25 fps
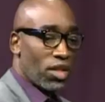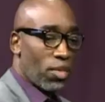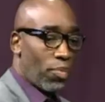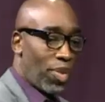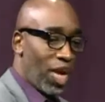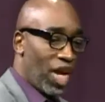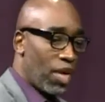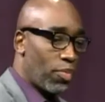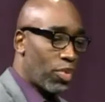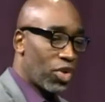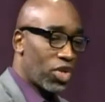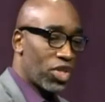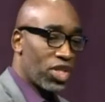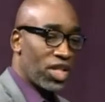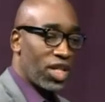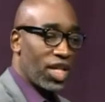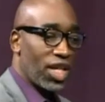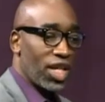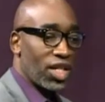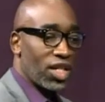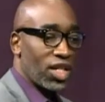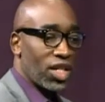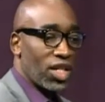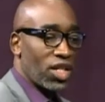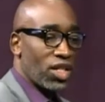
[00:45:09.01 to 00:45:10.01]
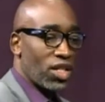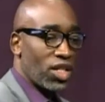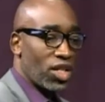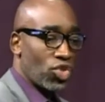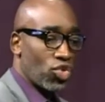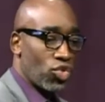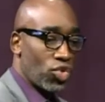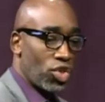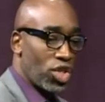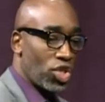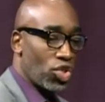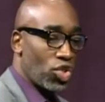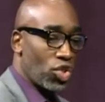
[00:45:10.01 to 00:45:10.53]
pay-per-click, the
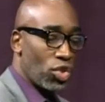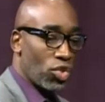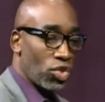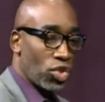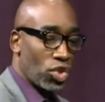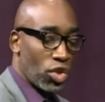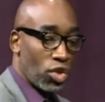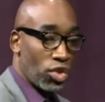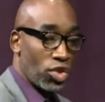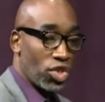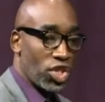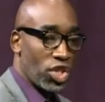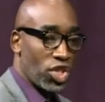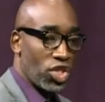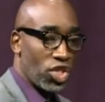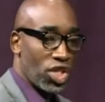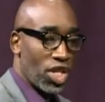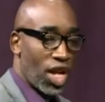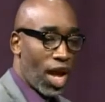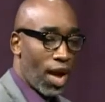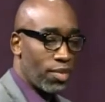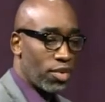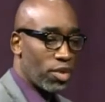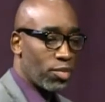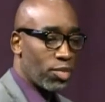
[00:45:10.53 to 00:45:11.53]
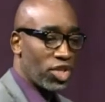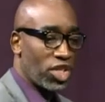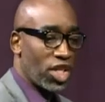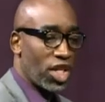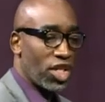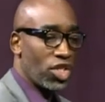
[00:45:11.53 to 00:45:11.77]
traditional search engine optimization,